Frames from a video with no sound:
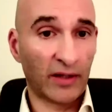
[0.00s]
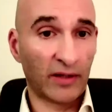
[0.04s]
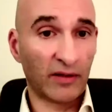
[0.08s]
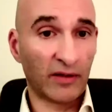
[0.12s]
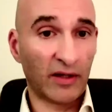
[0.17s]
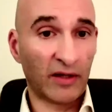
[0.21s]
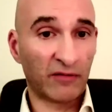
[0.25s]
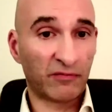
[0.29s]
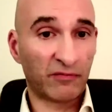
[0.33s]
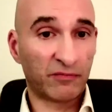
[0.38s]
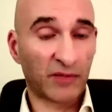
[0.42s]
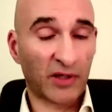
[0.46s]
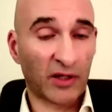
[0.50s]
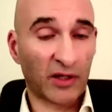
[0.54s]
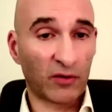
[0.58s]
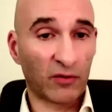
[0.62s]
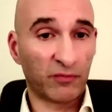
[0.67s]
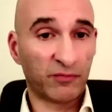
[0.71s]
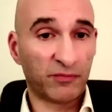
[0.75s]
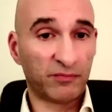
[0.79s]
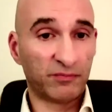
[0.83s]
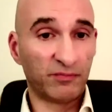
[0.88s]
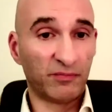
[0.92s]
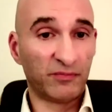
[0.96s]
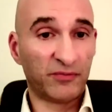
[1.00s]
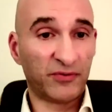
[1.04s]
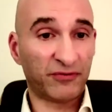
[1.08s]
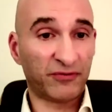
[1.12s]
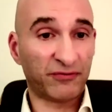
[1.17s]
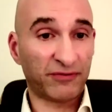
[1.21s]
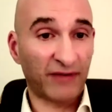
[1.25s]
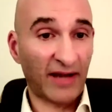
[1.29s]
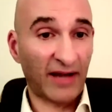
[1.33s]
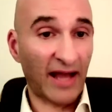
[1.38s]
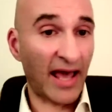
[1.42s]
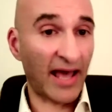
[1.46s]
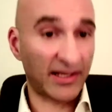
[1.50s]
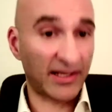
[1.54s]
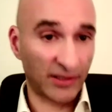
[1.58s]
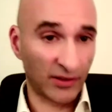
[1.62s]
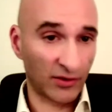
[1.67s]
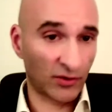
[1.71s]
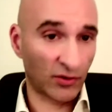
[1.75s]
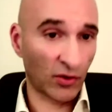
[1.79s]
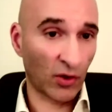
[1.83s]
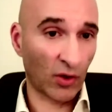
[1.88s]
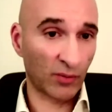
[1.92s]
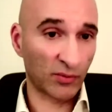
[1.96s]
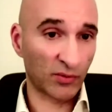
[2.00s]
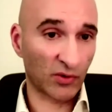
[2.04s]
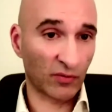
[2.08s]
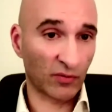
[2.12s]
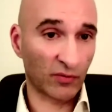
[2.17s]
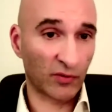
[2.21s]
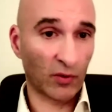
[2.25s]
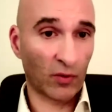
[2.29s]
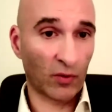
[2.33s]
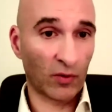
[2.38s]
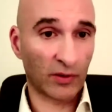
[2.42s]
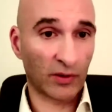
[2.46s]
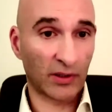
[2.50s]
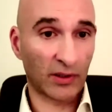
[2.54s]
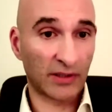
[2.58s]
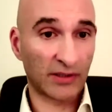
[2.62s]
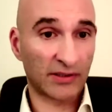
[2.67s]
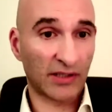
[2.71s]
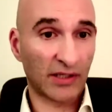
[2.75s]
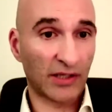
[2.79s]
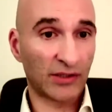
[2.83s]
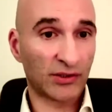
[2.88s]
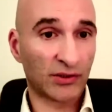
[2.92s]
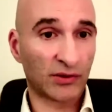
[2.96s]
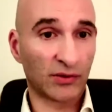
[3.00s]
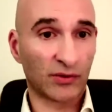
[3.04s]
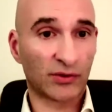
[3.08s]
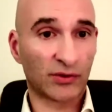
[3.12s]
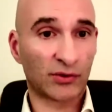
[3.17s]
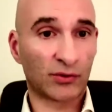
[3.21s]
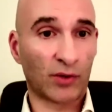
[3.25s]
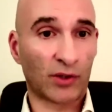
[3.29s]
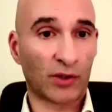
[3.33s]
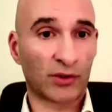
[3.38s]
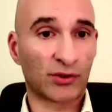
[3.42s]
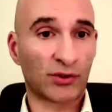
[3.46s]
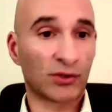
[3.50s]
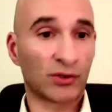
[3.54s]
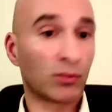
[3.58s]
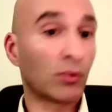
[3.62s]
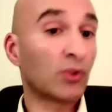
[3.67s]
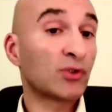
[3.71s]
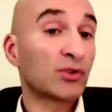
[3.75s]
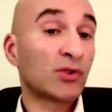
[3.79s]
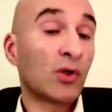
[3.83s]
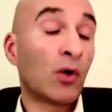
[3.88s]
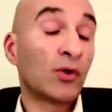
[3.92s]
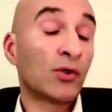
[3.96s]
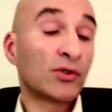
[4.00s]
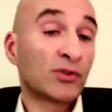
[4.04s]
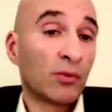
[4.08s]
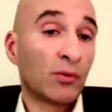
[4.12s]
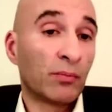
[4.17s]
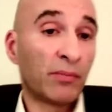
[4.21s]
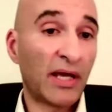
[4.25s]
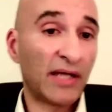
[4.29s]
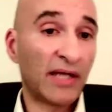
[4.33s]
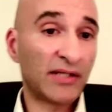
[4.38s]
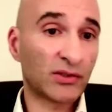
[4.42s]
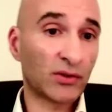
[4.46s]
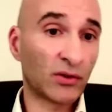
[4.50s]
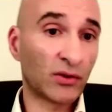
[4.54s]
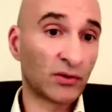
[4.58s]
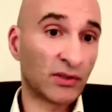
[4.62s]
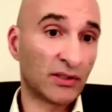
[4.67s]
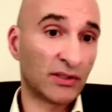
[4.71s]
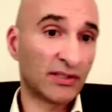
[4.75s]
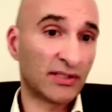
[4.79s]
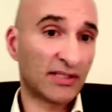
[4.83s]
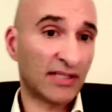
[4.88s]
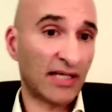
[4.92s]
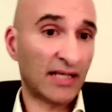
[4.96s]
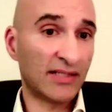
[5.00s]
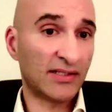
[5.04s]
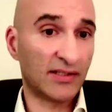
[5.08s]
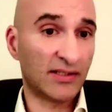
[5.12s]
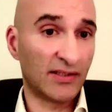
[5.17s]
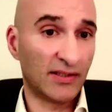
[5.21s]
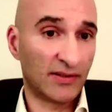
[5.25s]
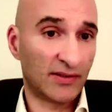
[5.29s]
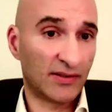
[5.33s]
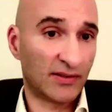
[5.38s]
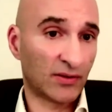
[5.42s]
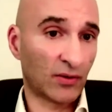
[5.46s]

and, and kind of flat in terms of the organizational structures it was also based on consensus.